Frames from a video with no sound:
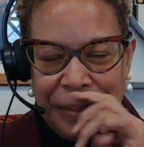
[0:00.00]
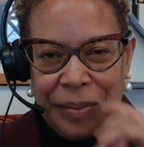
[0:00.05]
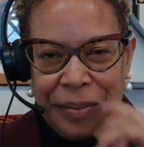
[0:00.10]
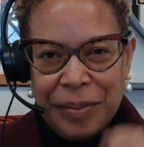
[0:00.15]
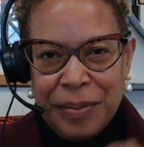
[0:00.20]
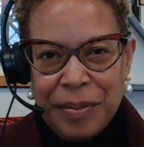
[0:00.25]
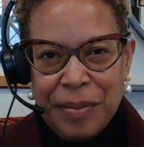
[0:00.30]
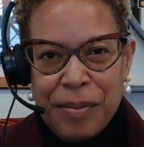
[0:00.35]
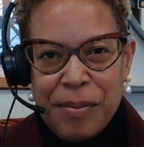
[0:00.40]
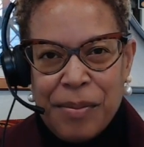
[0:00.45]

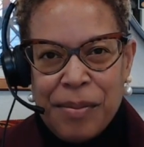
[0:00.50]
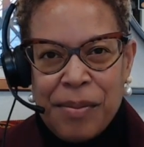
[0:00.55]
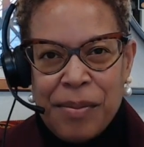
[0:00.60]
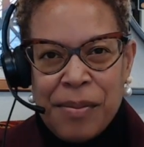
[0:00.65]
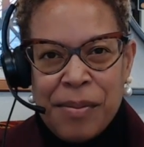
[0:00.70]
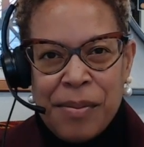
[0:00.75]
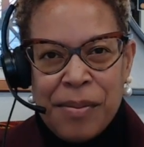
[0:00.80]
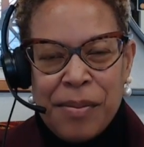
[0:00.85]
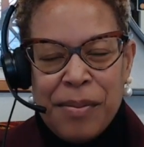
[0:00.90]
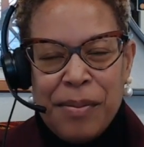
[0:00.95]

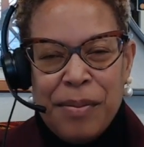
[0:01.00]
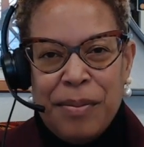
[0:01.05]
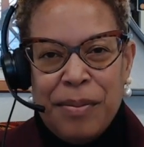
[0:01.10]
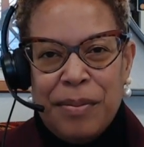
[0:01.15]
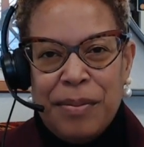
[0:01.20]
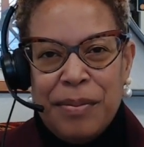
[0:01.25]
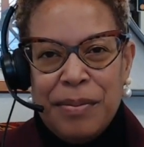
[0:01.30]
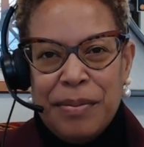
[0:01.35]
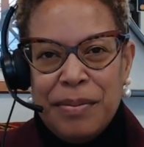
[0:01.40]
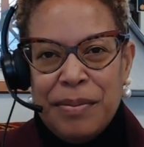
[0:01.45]

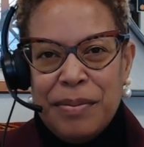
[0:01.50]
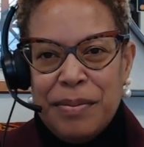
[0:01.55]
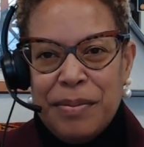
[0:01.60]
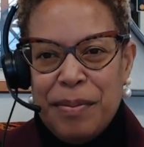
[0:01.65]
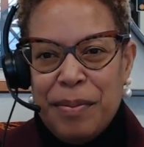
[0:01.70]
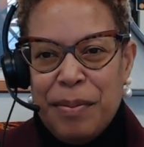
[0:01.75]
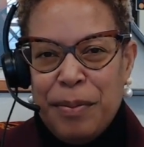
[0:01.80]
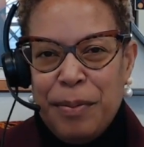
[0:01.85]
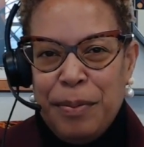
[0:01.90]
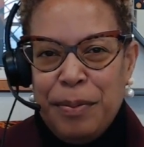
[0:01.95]

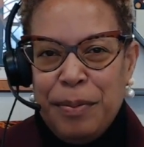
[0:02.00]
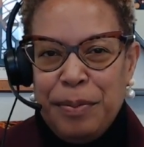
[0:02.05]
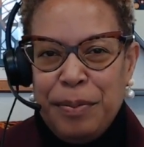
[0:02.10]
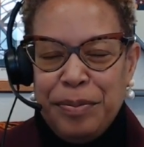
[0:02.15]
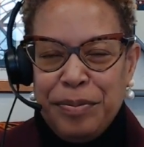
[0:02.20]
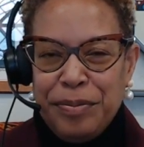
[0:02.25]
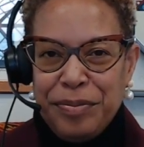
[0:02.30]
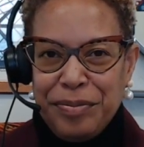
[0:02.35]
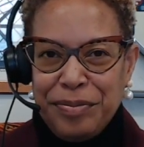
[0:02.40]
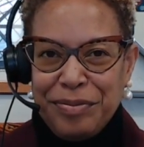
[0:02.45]

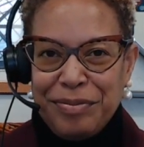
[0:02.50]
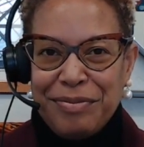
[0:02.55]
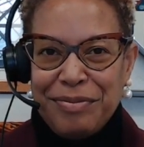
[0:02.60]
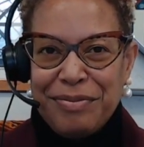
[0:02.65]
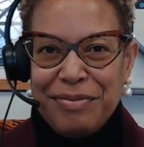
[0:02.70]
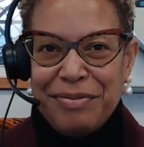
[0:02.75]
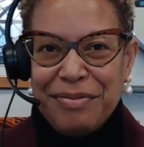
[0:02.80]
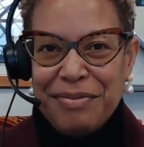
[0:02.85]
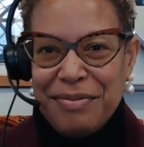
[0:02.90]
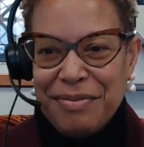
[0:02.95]

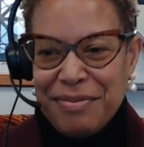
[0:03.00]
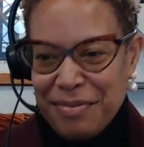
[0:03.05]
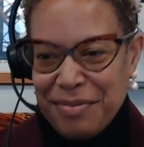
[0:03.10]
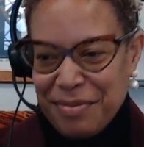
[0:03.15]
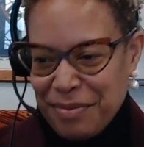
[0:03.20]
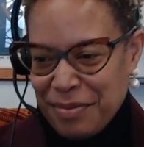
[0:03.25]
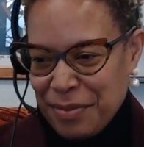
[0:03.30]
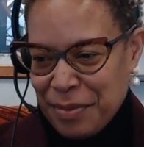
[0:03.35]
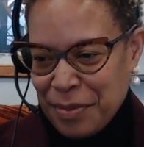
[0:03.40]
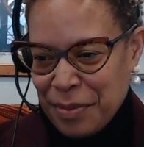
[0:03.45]

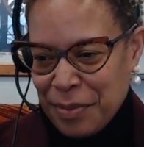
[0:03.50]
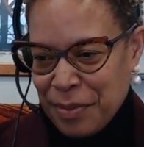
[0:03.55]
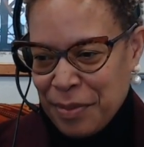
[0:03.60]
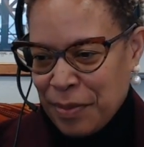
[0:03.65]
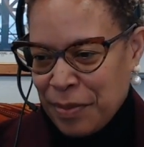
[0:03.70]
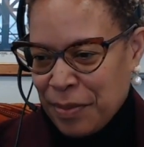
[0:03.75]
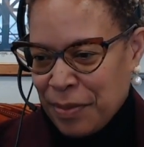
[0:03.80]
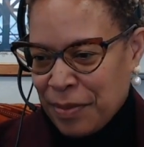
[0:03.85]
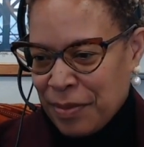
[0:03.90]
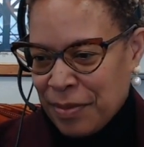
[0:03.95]

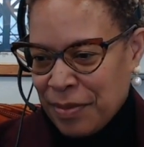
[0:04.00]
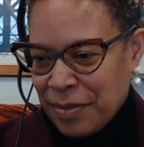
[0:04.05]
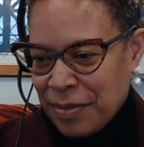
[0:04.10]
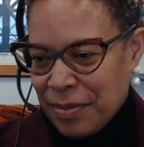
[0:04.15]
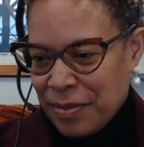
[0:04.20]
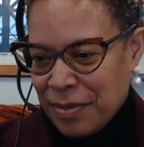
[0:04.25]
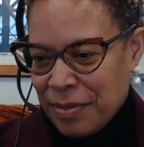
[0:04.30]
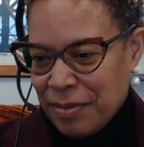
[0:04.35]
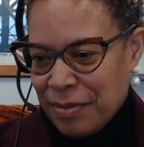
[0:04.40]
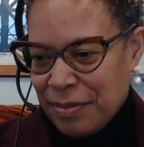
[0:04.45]

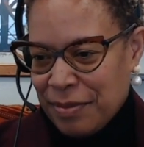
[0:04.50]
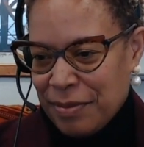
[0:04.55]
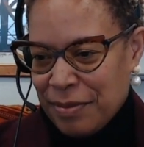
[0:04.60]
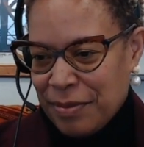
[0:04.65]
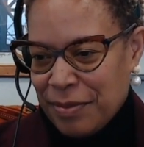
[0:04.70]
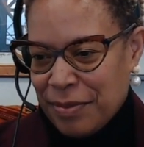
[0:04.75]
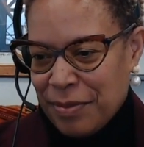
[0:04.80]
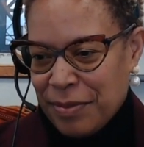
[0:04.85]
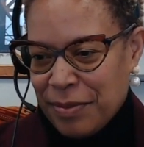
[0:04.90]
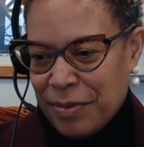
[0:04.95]

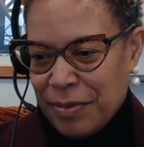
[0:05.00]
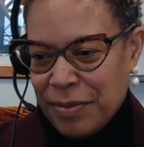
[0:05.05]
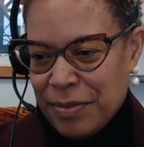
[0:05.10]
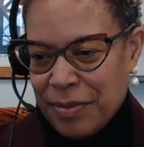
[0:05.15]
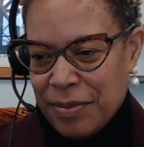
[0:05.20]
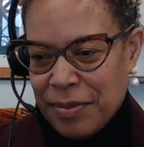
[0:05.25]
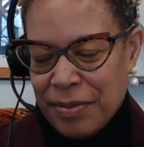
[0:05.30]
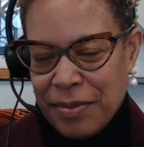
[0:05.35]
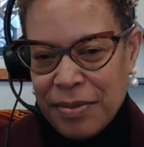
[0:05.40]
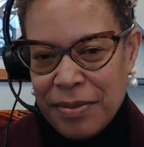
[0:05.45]

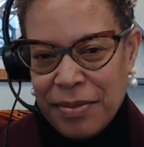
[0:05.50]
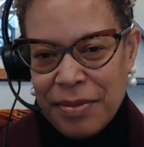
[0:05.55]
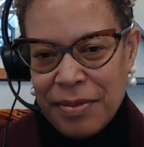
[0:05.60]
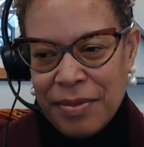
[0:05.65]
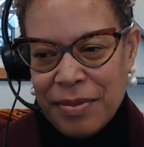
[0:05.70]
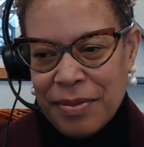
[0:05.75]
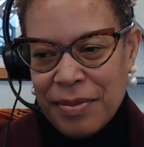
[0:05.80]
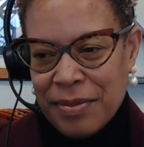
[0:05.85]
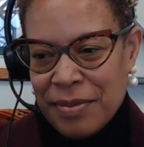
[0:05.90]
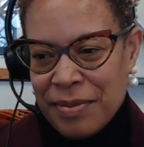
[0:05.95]

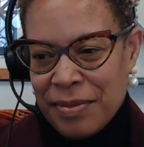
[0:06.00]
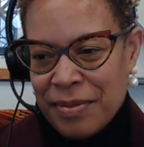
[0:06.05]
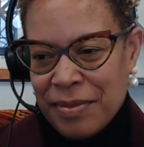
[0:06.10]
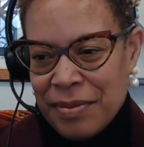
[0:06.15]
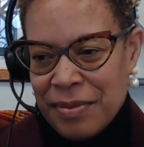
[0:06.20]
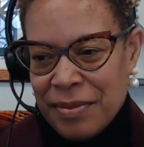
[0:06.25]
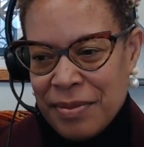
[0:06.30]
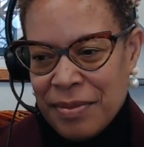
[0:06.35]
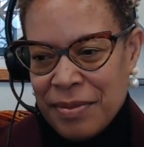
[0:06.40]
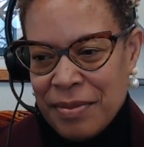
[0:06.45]

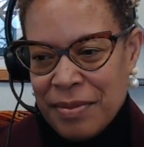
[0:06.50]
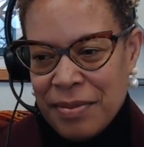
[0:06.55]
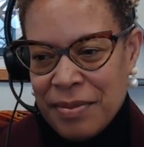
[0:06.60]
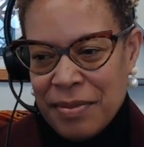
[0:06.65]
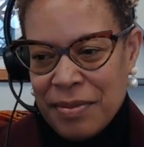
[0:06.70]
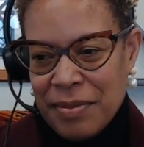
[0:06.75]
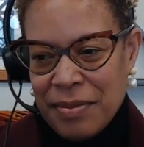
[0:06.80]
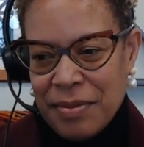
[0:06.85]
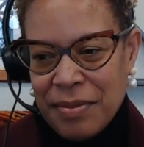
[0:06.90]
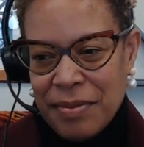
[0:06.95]

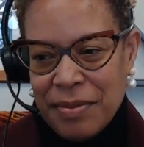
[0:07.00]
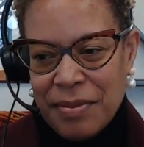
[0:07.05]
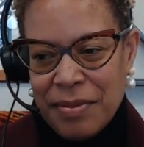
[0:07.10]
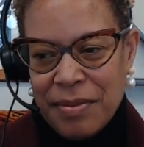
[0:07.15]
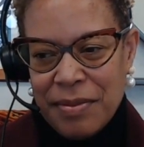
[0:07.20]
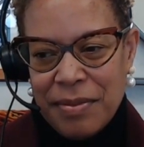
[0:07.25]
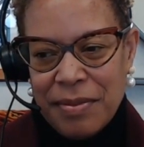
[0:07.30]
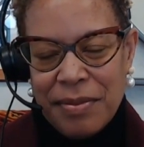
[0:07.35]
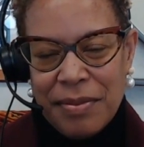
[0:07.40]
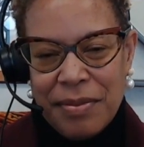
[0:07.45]

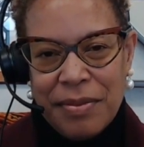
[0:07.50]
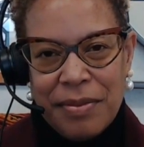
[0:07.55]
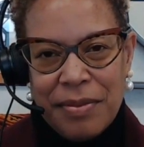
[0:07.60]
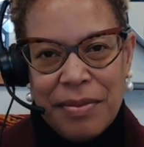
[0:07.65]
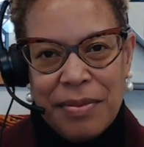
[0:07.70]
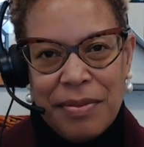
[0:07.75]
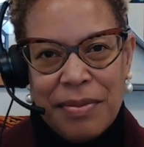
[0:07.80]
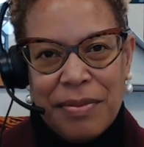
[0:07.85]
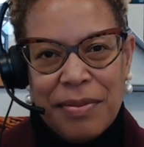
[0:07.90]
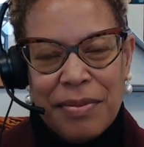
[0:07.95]
The person shown says nothing.